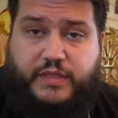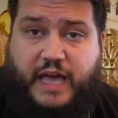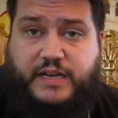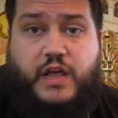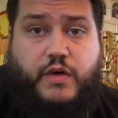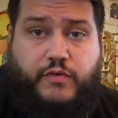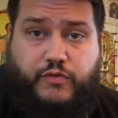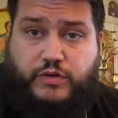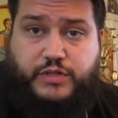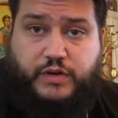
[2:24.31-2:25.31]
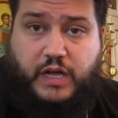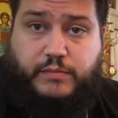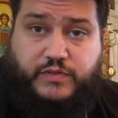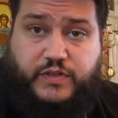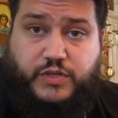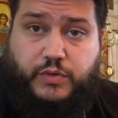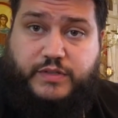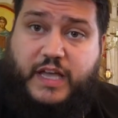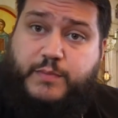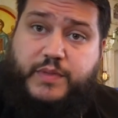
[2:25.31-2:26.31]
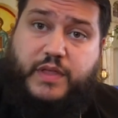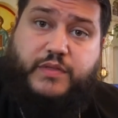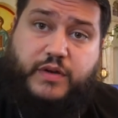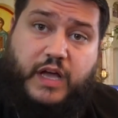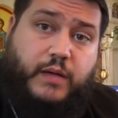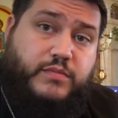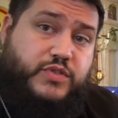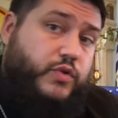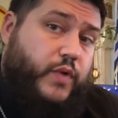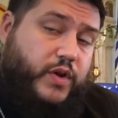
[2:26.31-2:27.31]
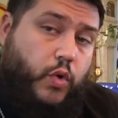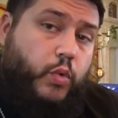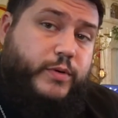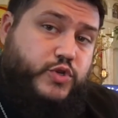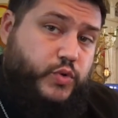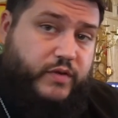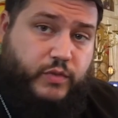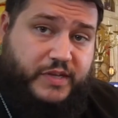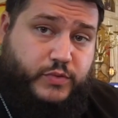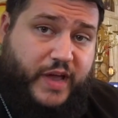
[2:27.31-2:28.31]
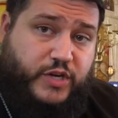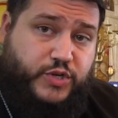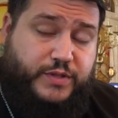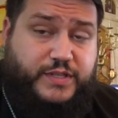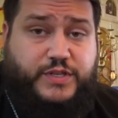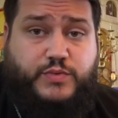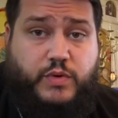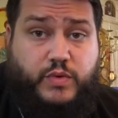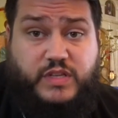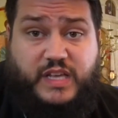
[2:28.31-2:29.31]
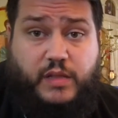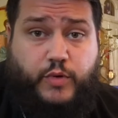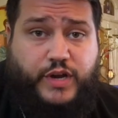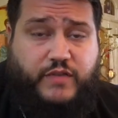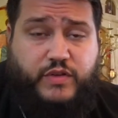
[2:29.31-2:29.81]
that first there comes physical death, but then there comes the great hope and joy of the resurrection. This is what we celebrate every